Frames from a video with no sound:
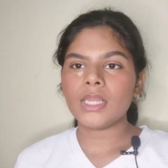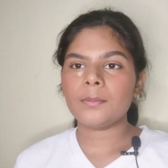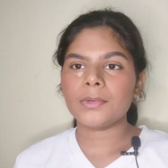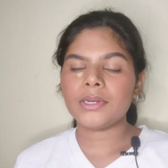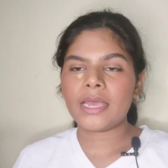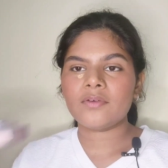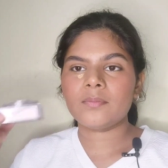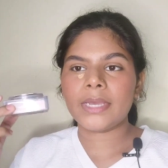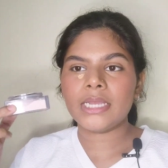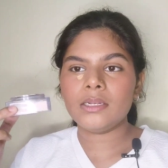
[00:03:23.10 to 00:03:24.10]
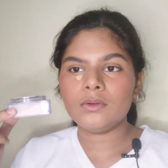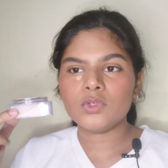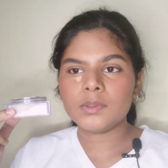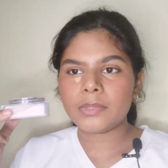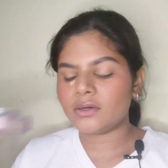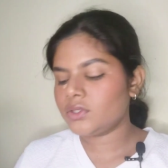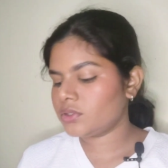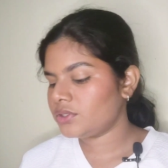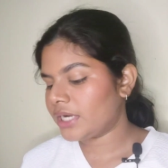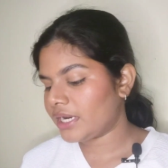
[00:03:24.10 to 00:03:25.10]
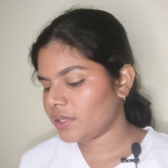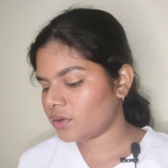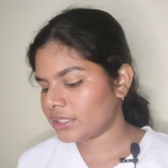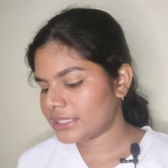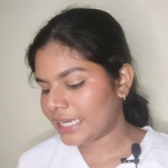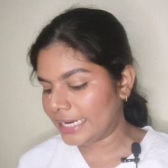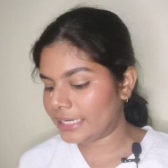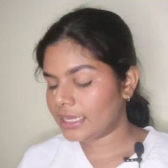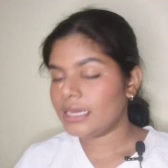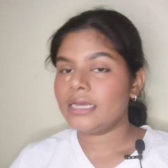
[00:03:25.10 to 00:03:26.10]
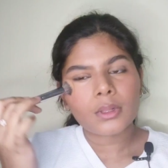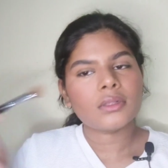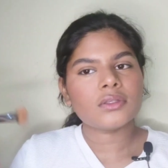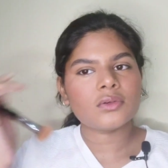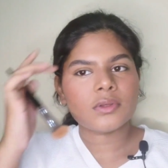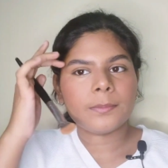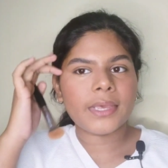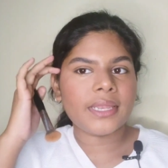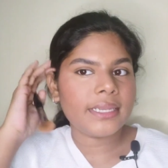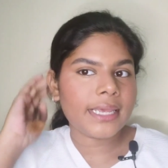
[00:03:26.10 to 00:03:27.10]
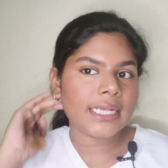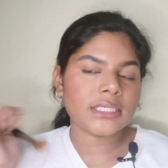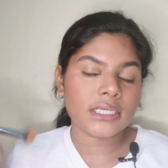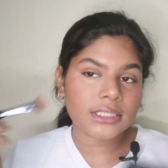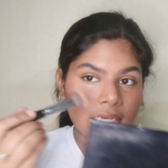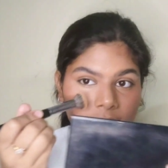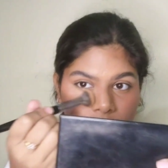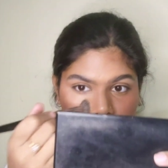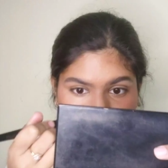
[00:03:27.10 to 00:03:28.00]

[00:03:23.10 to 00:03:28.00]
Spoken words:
I'm gonna have my loose powder ready on the side, so it barely has any time to